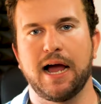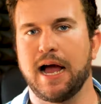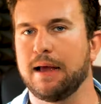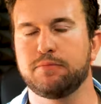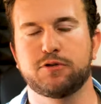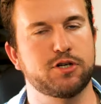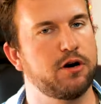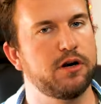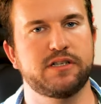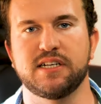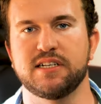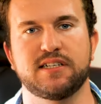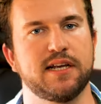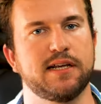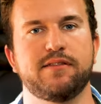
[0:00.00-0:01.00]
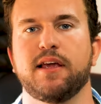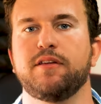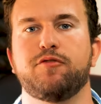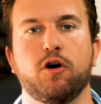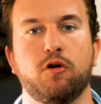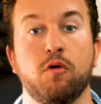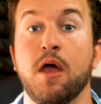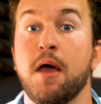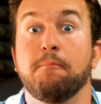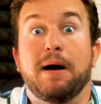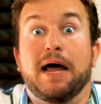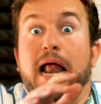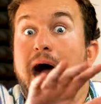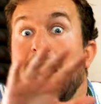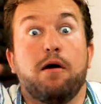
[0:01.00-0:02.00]
I'm sorry to say they don't.
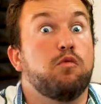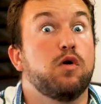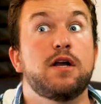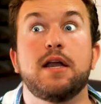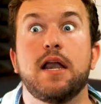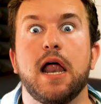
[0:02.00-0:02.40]
But I would